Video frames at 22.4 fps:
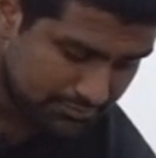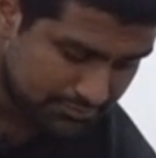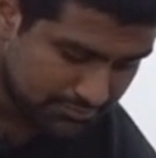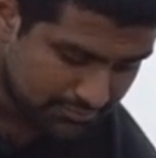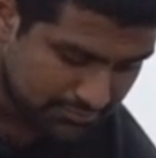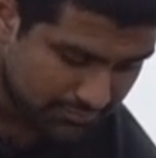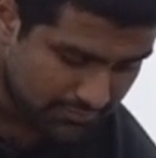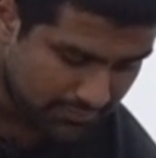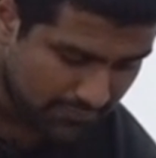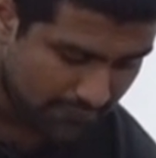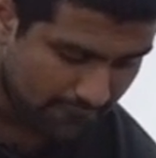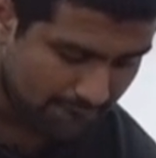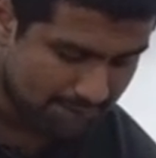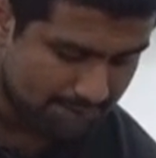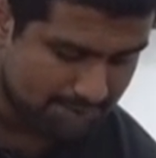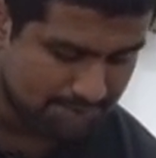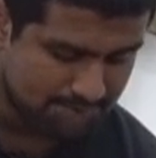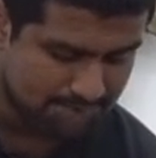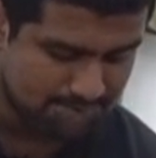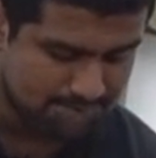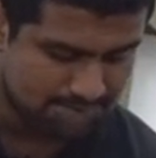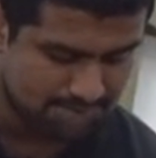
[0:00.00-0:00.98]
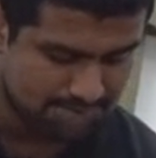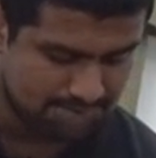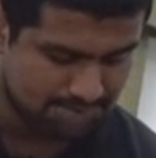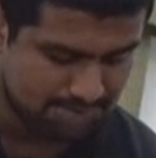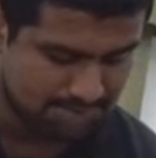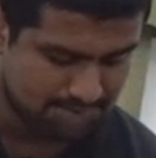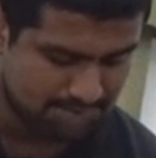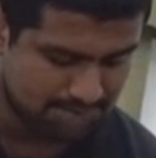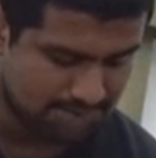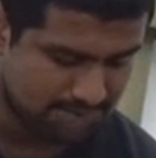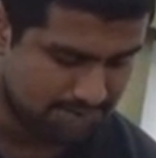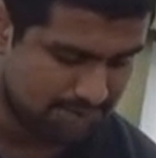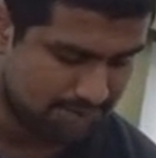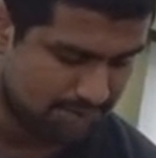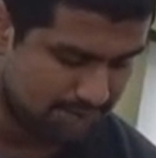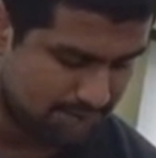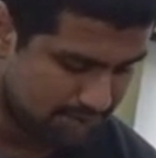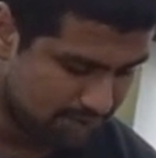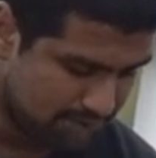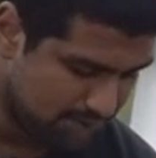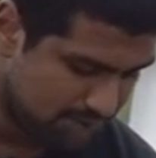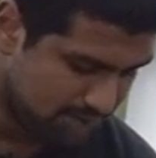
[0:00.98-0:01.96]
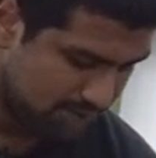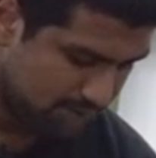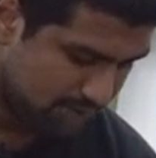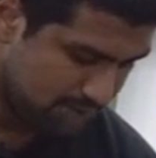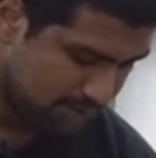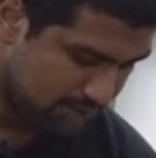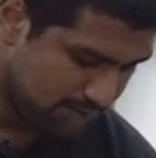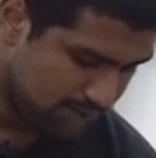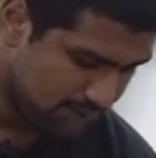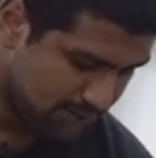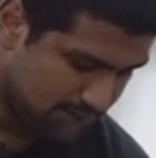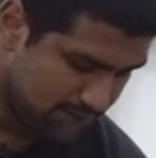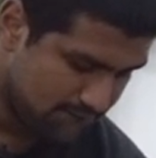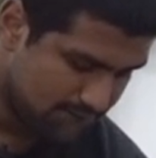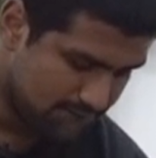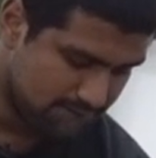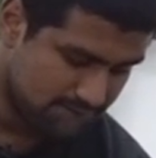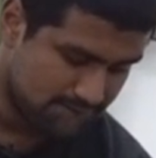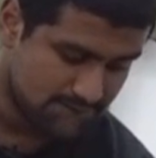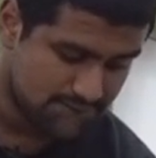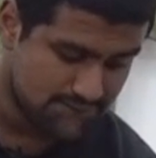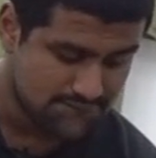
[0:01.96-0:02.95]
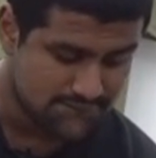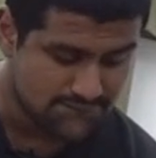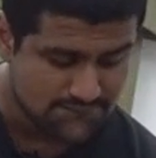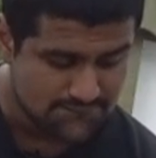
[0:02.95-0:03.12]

(silence)